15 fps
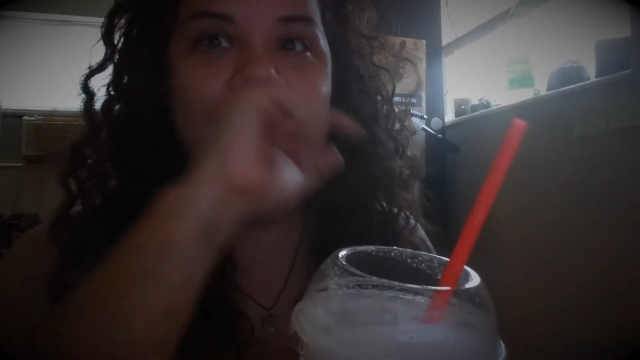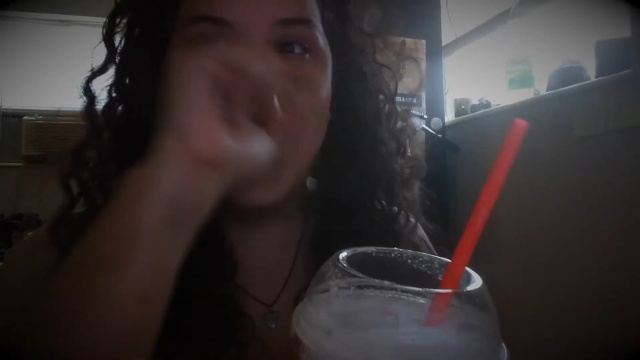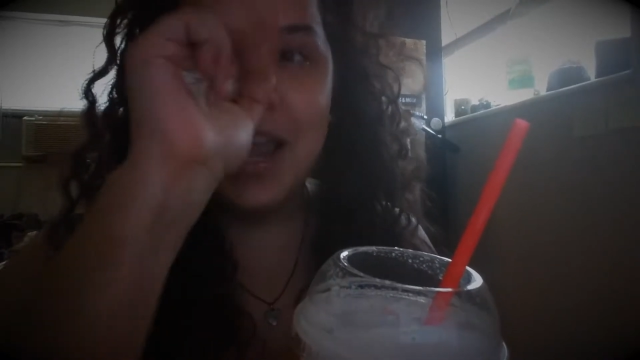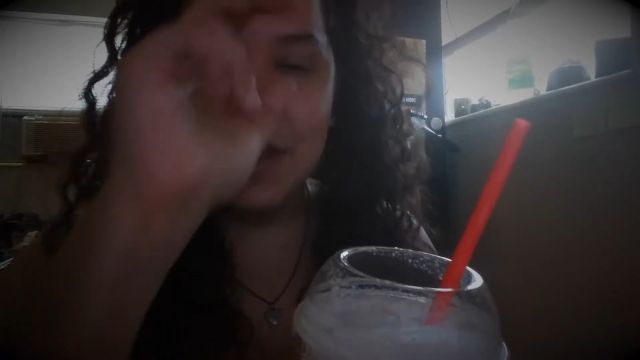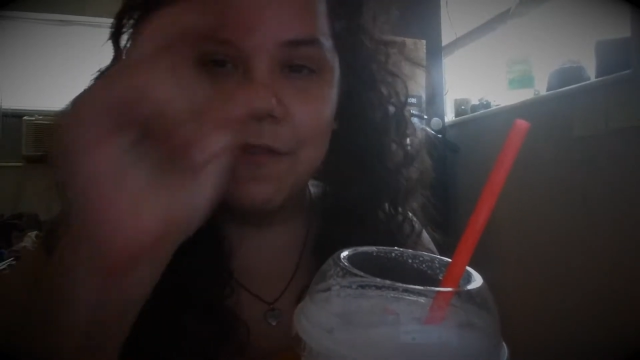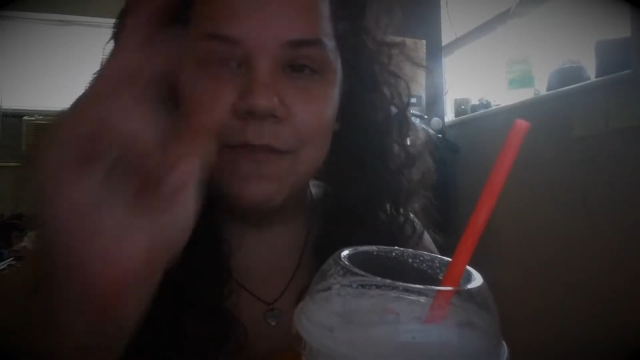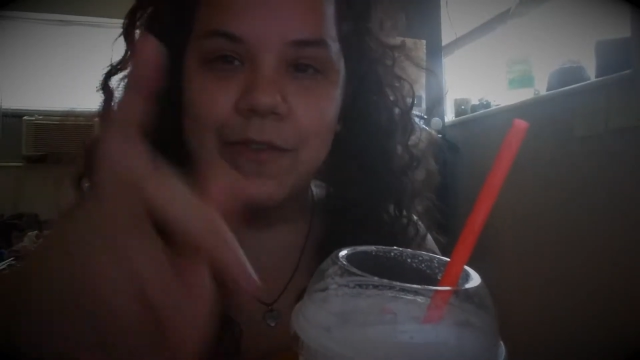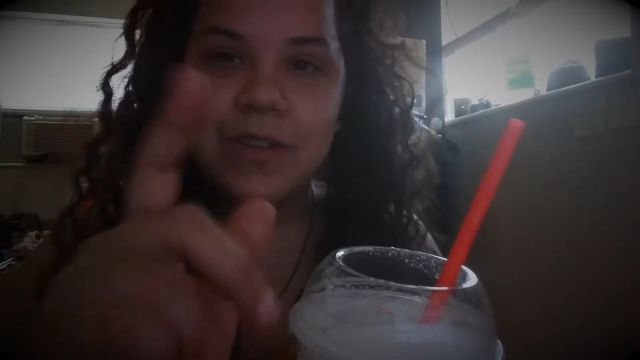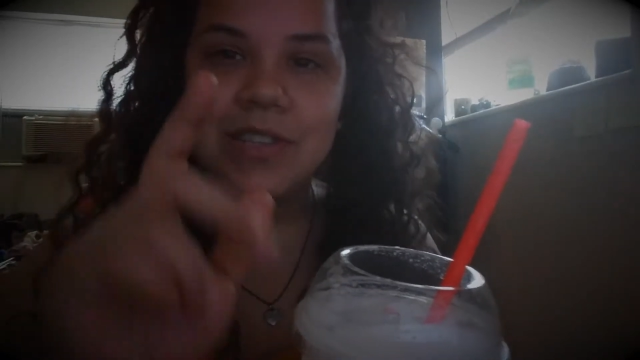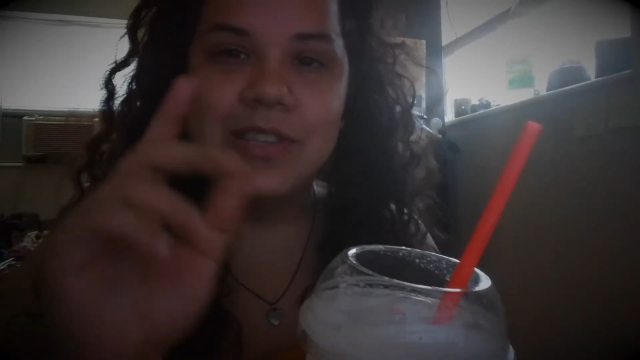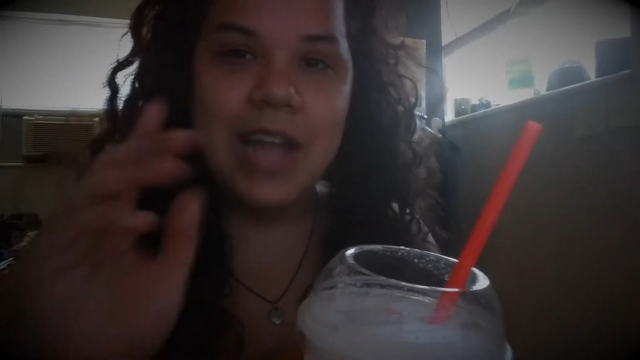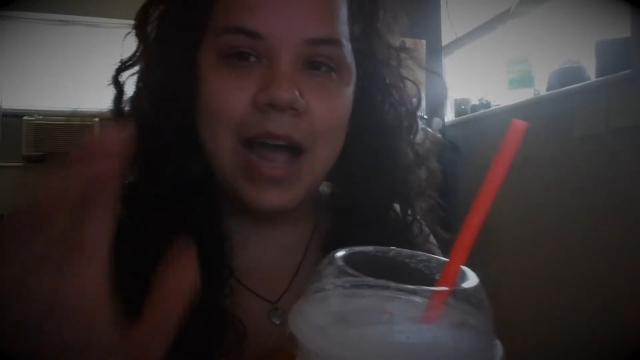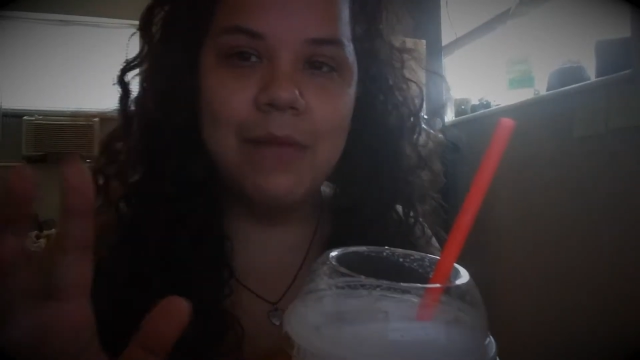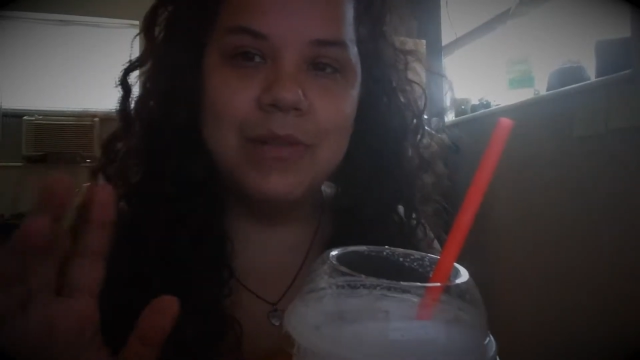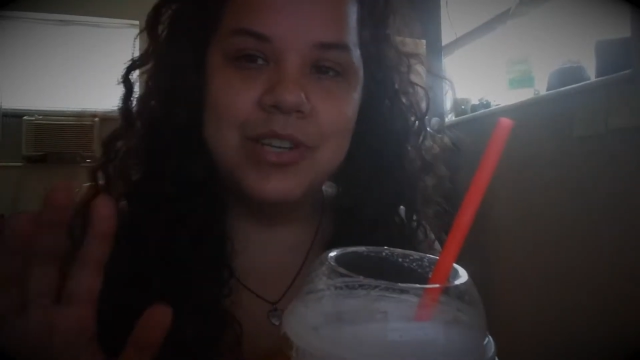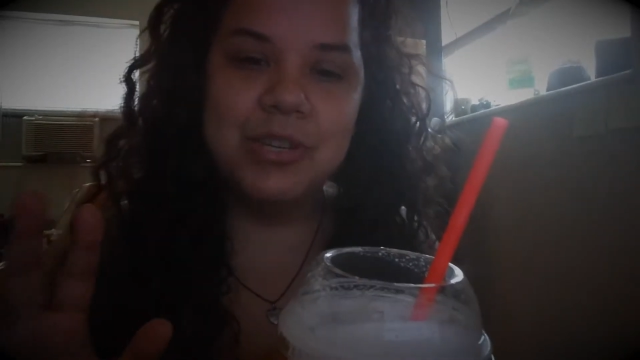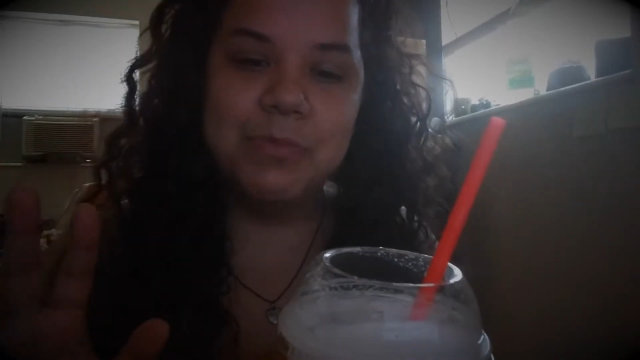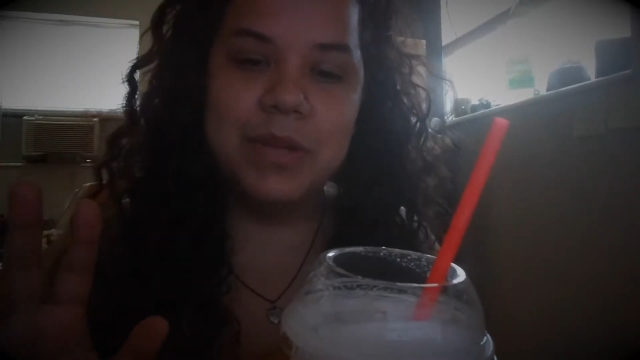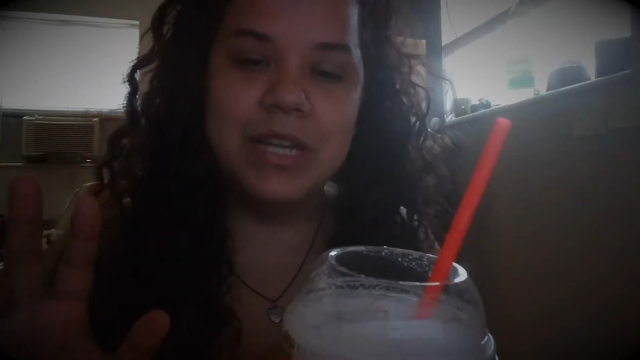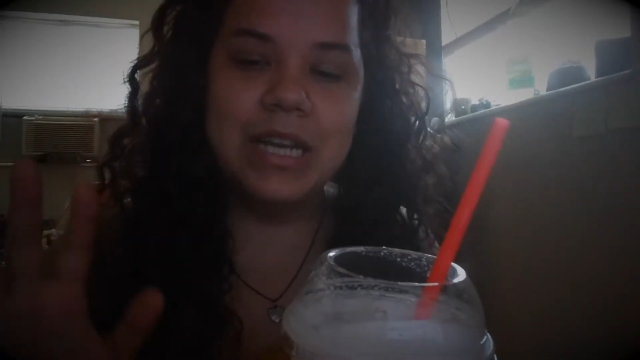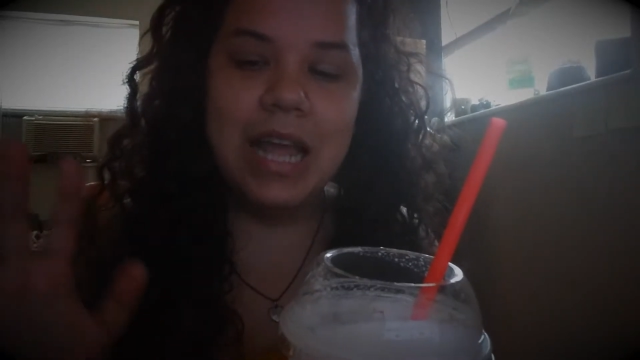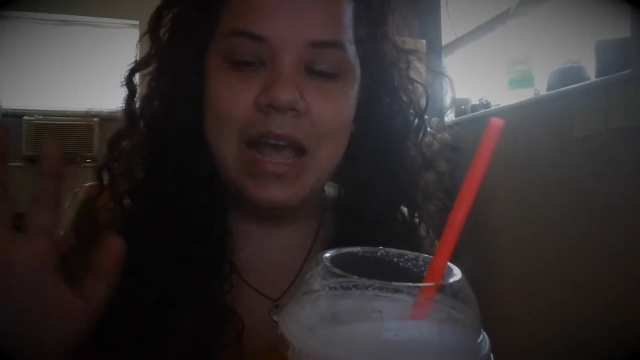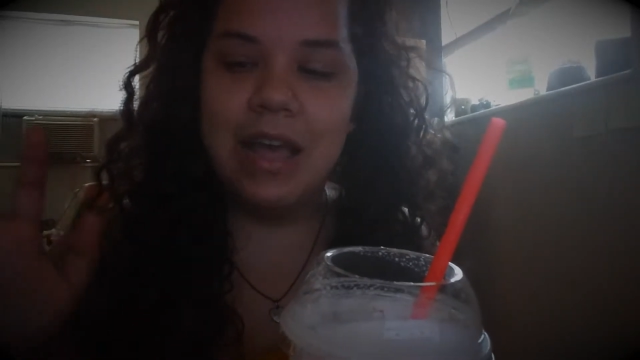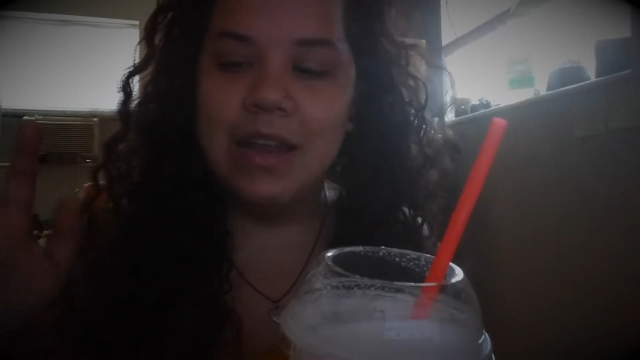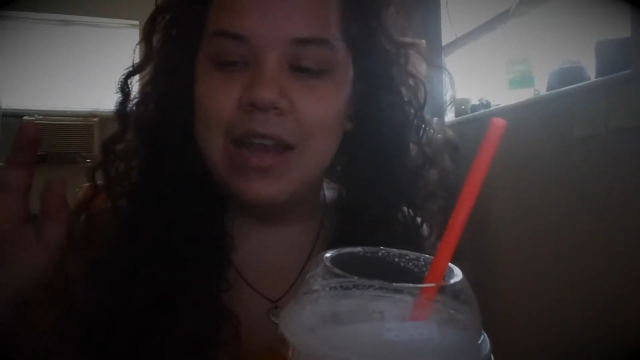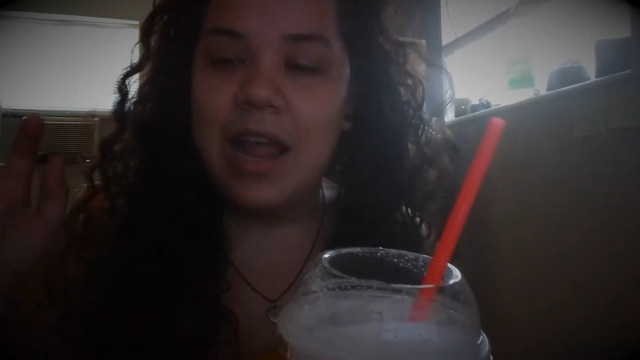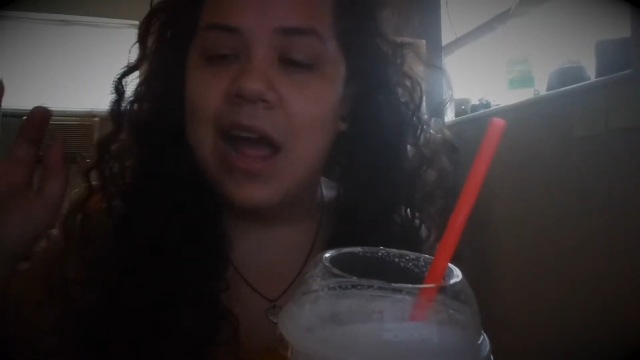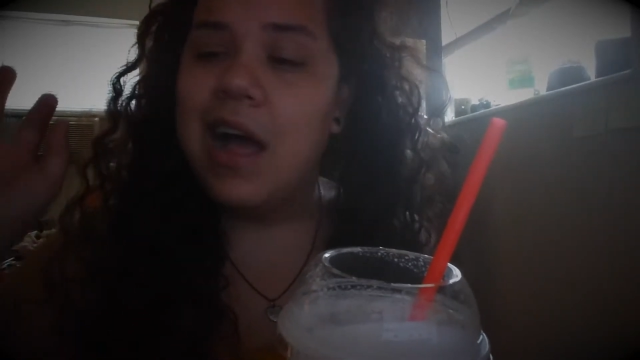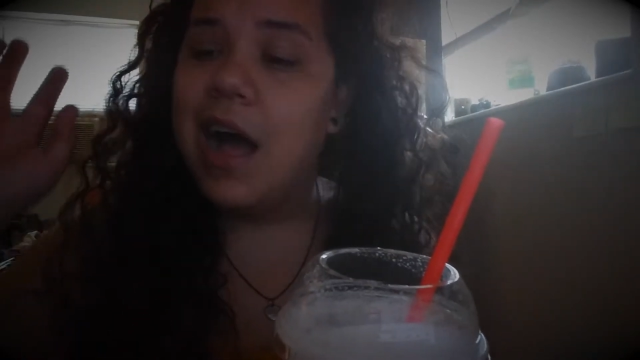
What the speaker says: any food establishment and